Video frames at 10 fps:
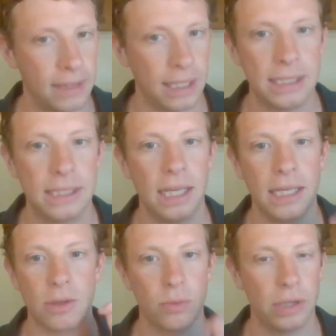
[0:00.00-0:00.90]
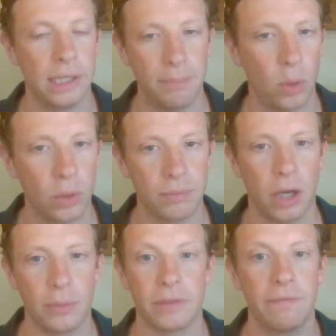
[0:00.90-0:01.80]
This is a really important
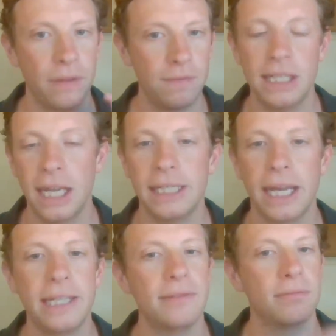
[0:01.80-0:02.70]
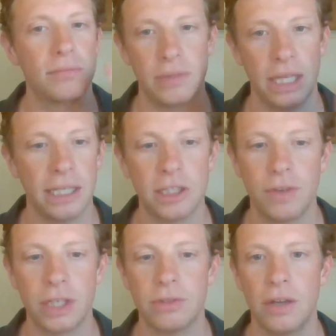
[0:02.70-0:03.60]
moment. 1588, English
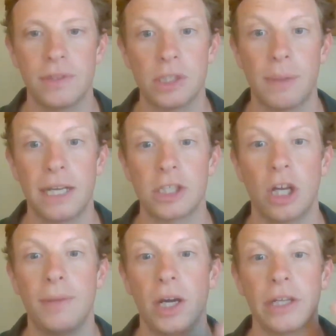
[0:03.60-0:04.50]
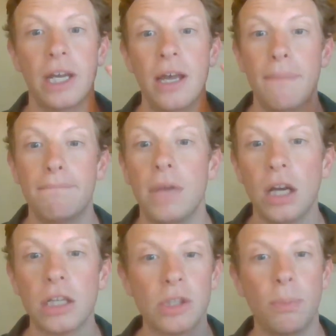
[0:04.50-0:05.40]
victory over the Spanish Armada
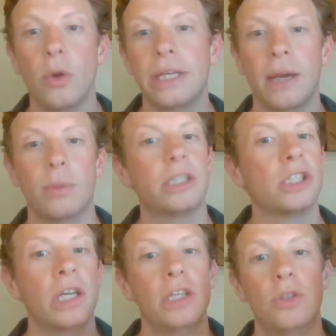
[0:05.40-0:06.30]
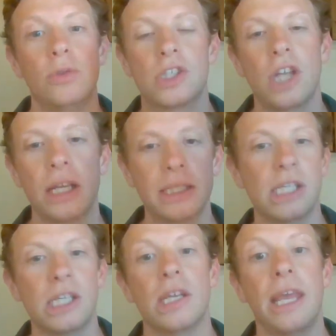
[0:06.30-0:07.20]
marks the point at which you start to
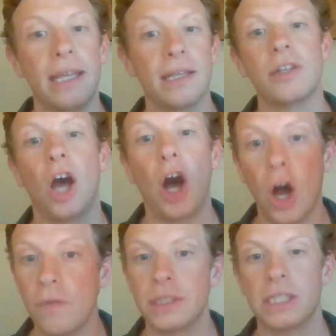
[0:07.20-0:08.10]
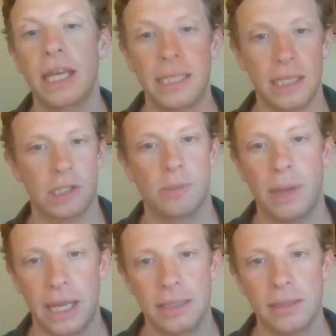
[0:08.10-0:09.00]
see England overtaking
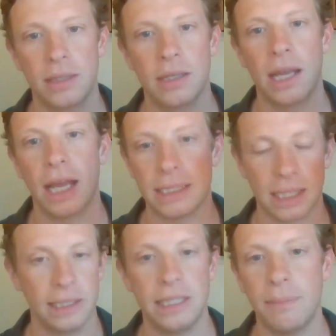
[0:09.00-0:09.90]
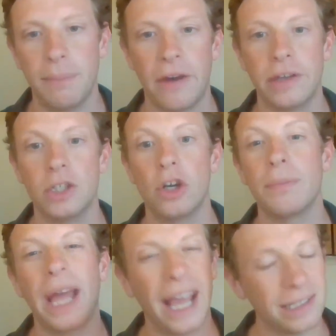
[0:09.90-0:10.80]
Spain as the leading power in
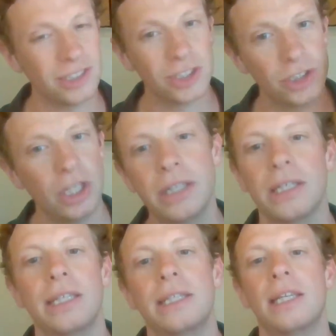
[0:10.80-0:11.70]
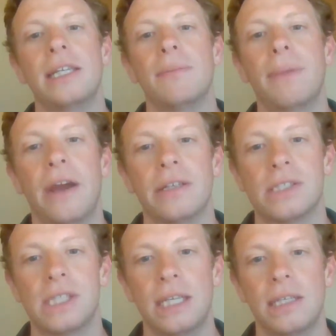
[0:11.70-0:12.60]
Europe and certainly the leading power at
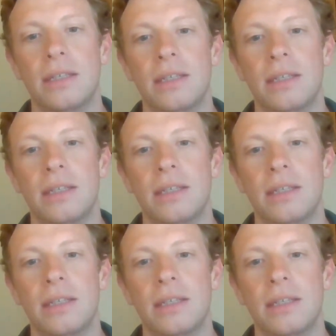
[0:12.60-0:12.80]
sea.